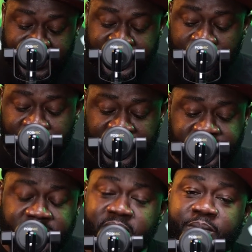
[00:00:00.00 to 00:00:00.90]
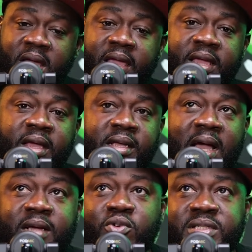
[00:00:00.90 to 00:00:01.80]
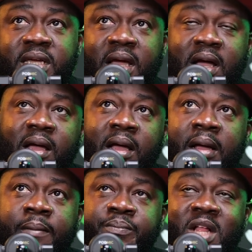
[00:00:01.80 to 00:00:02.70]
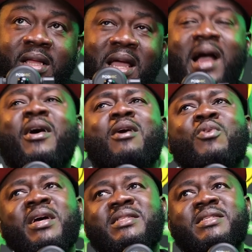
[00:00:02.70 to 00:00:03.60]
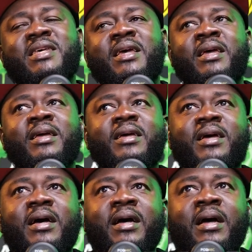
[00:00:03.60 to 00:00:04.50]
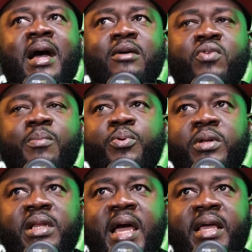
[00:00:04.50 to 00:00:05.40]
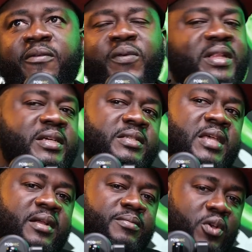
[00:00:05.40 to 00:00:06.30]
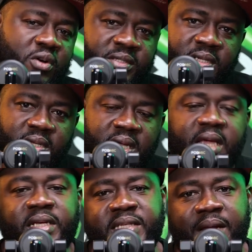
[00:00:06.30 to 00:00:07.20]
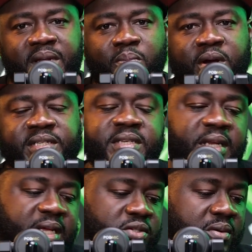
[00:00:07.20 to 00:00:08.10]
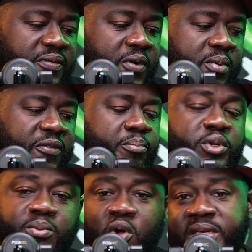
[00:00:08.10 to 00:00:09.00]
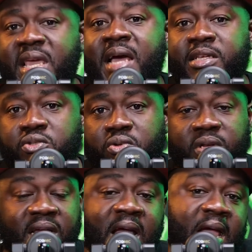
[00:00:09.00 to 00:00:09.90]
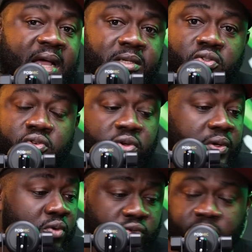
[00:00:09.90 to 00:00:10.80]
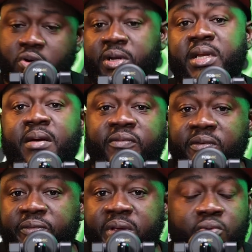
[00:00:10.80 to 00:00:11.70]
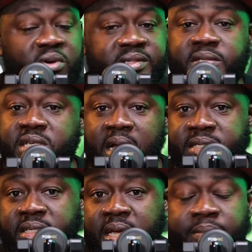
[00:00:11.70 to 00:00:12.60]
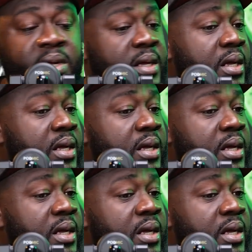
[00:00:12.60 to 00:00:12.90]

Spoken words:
Now relationship, I could say, I quite to say, how do I put it? Like father and son, because anytime the boys needed some form of push, because he had a studio, the guy had a studio, he was recording them for free, wasn't charging them